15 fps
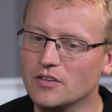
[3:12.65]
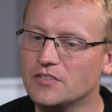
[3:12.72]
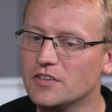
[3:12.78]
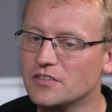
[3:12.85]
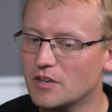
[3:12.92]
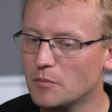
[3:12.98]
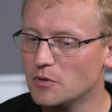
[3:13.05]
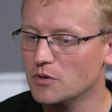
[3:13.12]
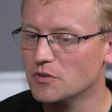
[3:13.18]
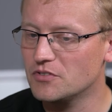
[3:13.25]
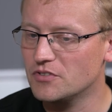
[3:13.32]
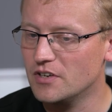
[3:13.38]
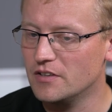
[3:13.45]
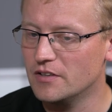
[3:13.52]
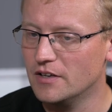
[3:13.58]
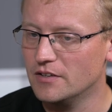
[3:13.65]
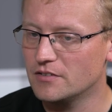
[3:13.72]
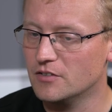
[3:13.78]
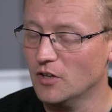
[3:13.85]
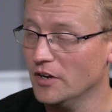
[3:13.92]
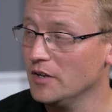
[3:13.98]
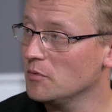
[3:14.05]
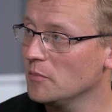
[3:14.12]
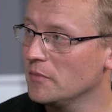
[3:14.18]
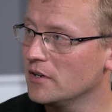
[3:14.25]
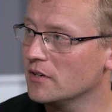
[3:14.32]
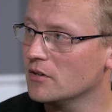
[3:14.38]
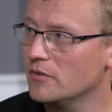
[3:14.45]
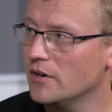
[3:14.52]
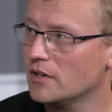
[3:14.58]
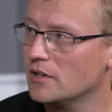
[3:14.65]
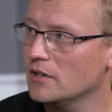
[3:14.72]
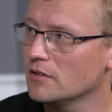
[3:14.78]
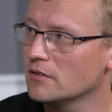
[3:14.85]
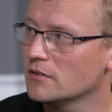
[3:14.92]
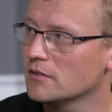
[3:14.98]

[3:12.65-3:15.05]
is this something you see that's not implemented correctly?